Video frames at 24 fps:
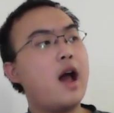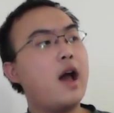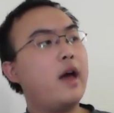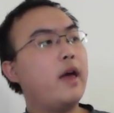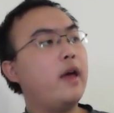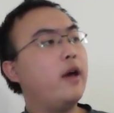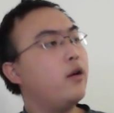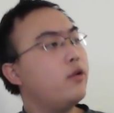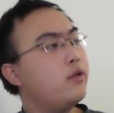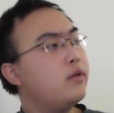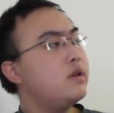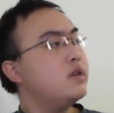
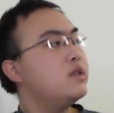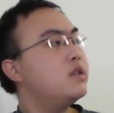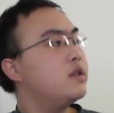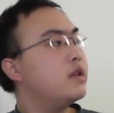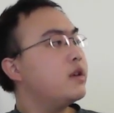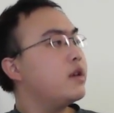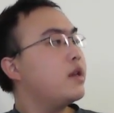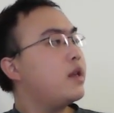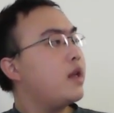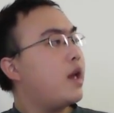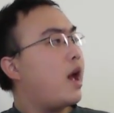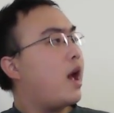
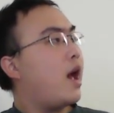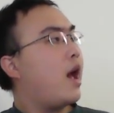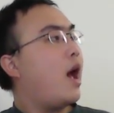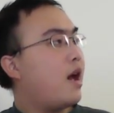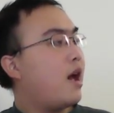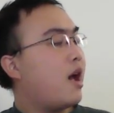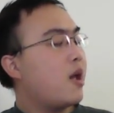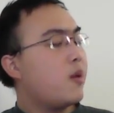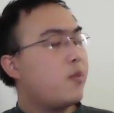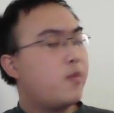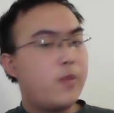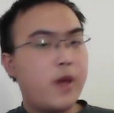originally
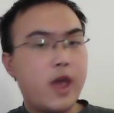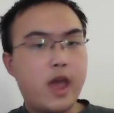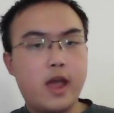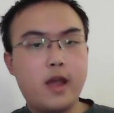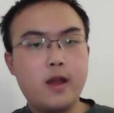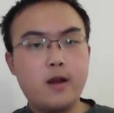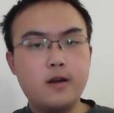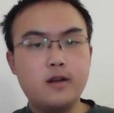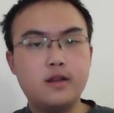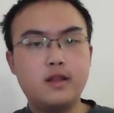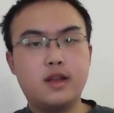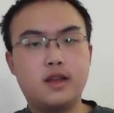I
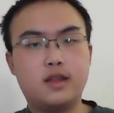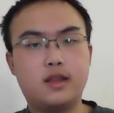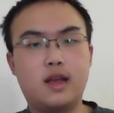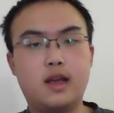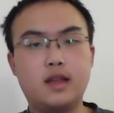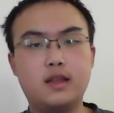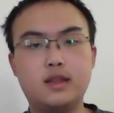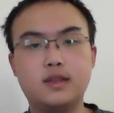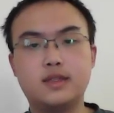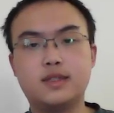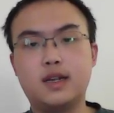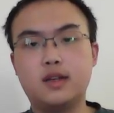
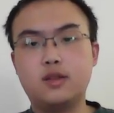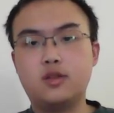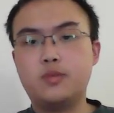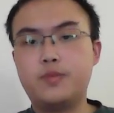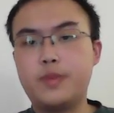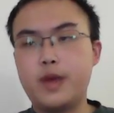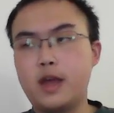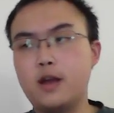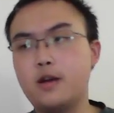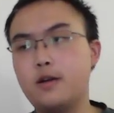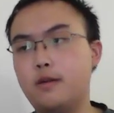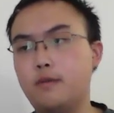decided to
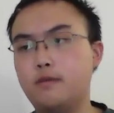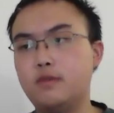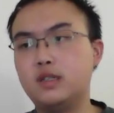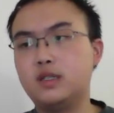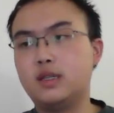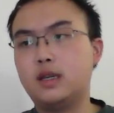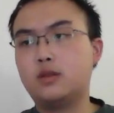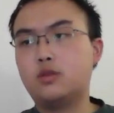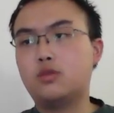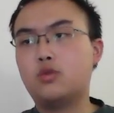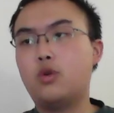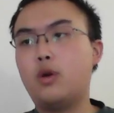pair it with
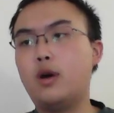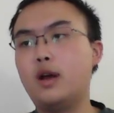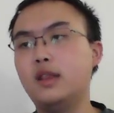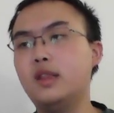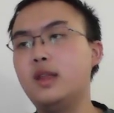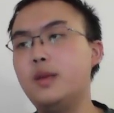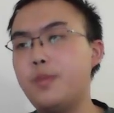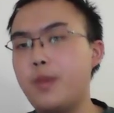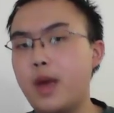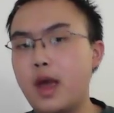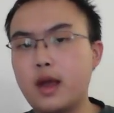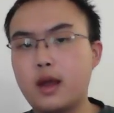a
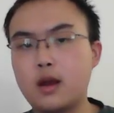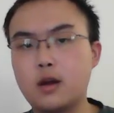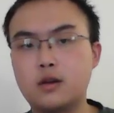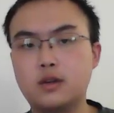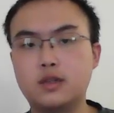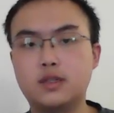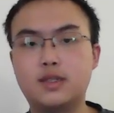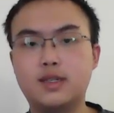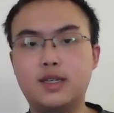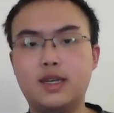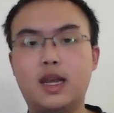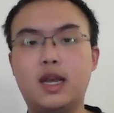20
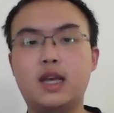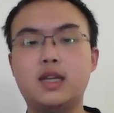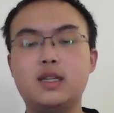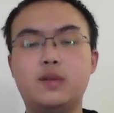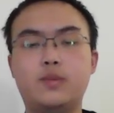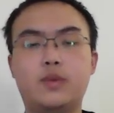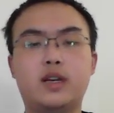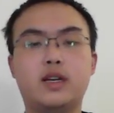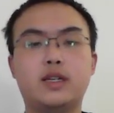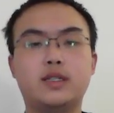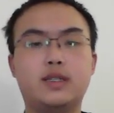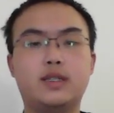MHz Z80
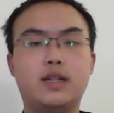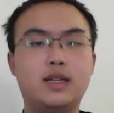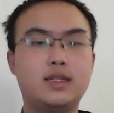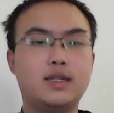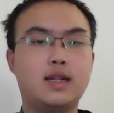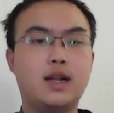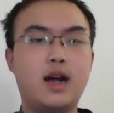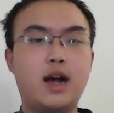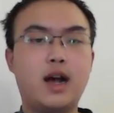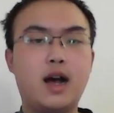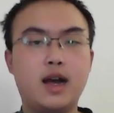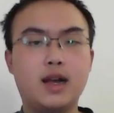because that's
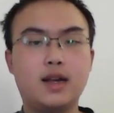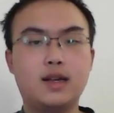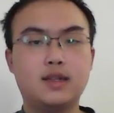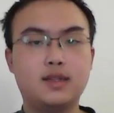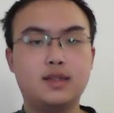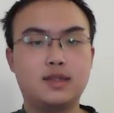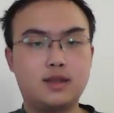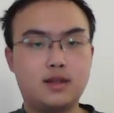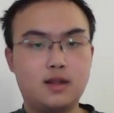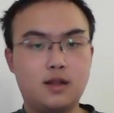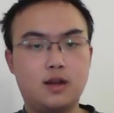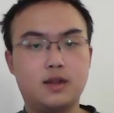the
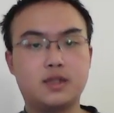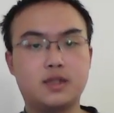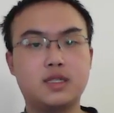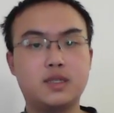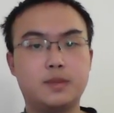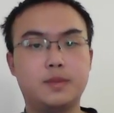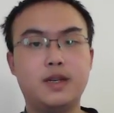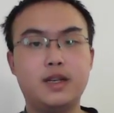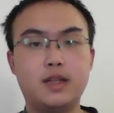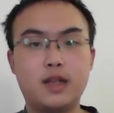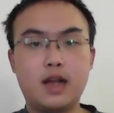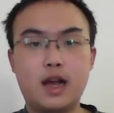highest clock
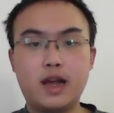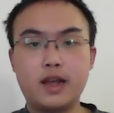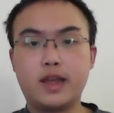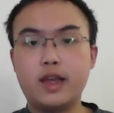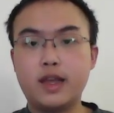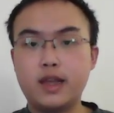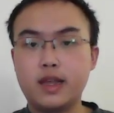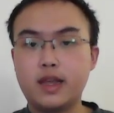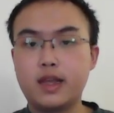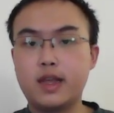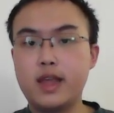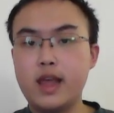speed I
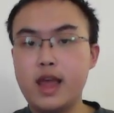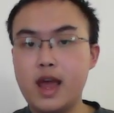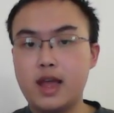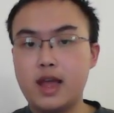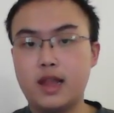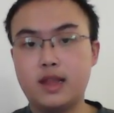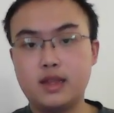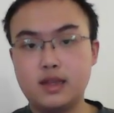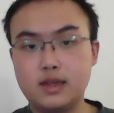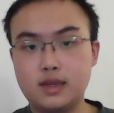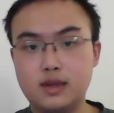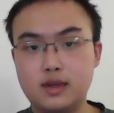can
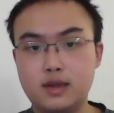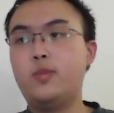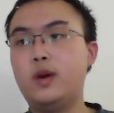get.